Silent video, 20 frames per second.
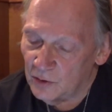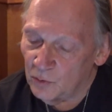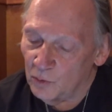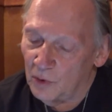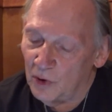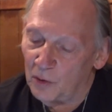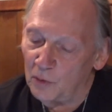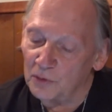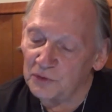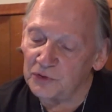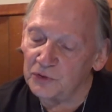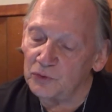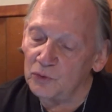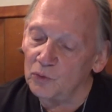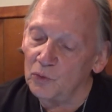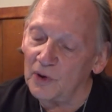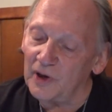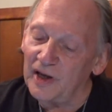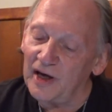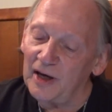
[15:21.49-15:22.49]
What was
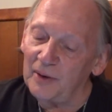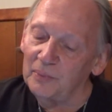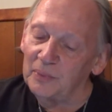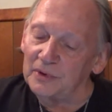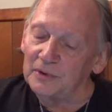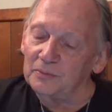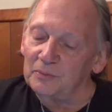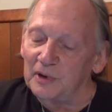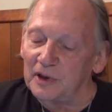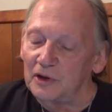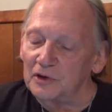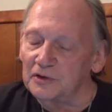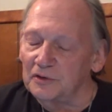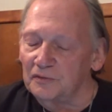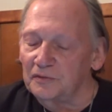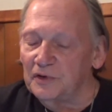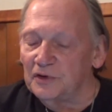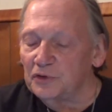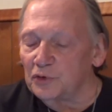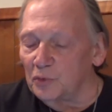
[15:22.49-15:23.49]
what happened because
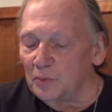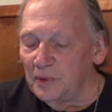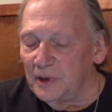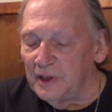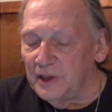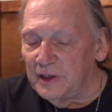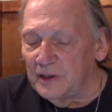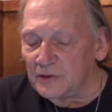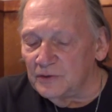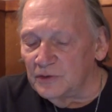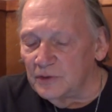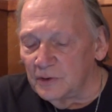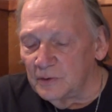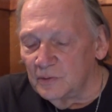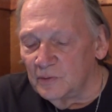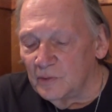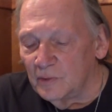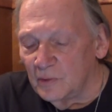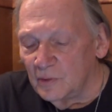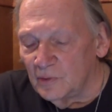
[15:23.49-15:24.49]
of disobedience?
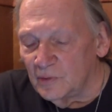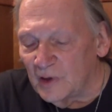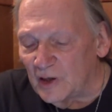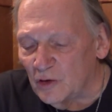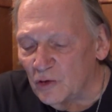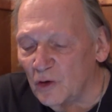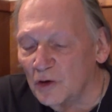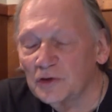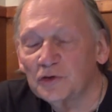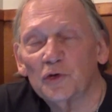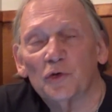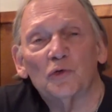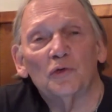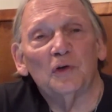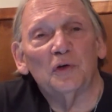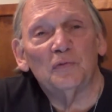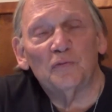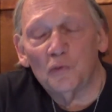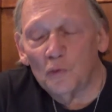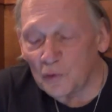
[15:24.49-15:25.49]
They lost
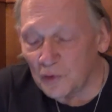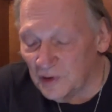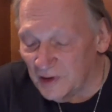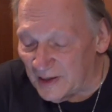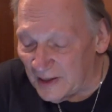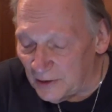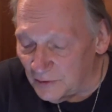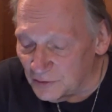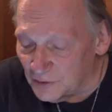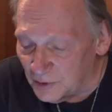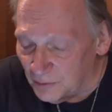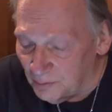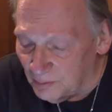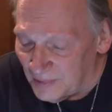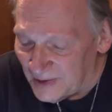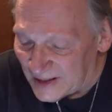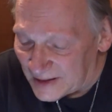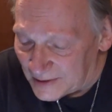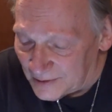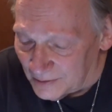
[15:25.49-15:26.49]
34,000
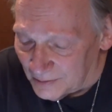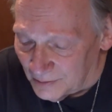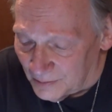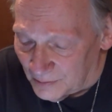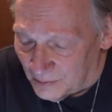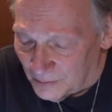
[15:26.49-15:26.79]
men.